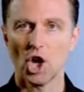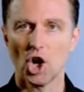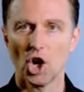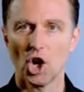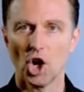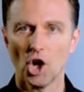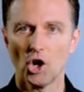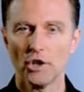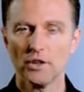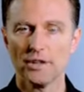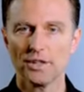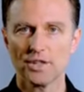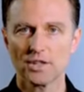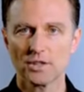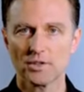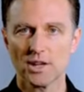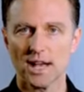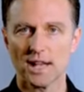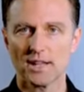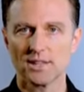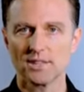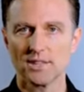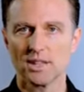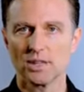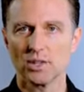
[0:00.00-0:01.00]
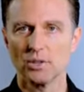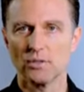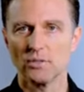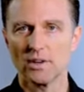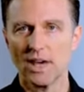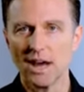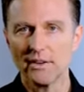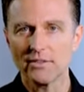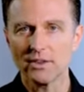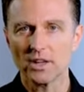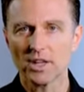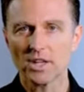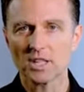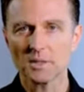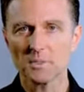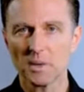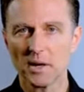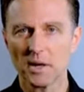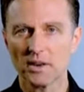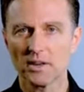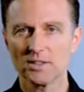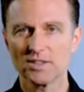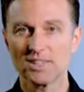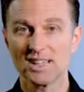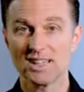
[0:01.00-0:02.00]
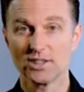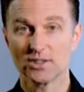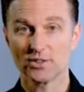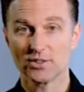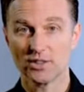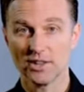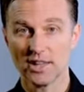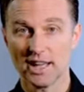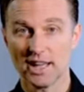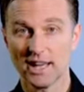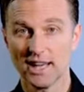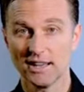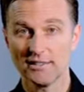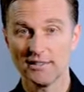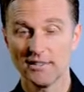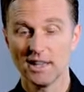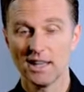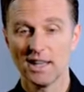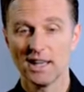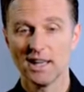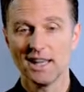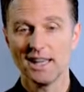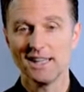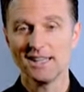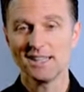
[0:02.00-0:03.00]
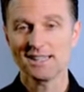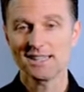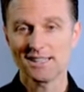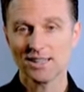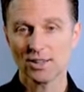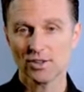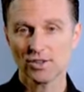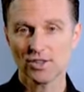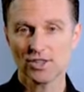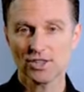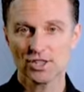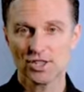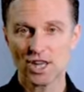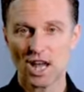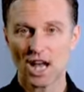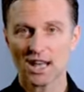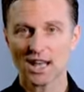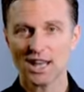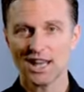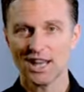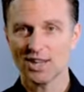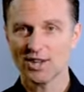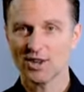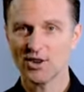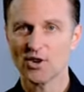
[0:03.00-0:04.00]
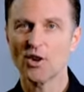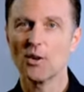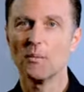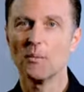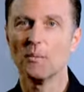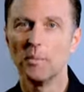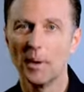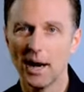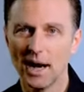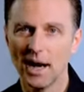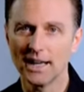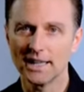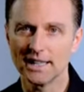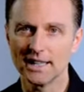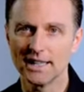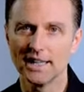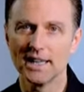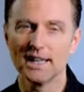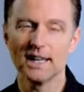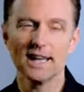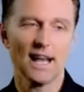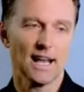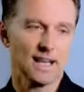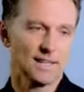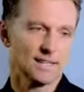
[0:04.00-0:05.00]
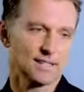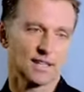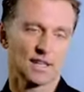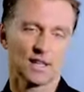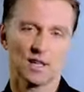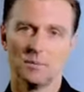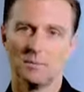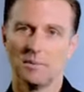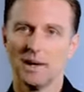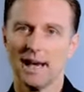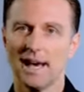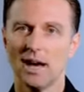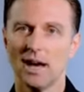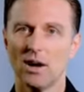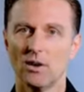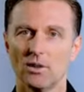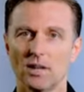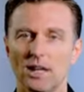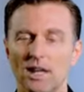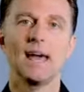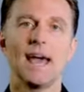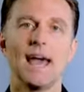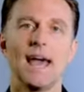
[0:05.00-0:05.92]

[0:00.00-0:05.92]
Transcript: All the stress that you've ever experienced in your life is still stuck in your body. It has to come out.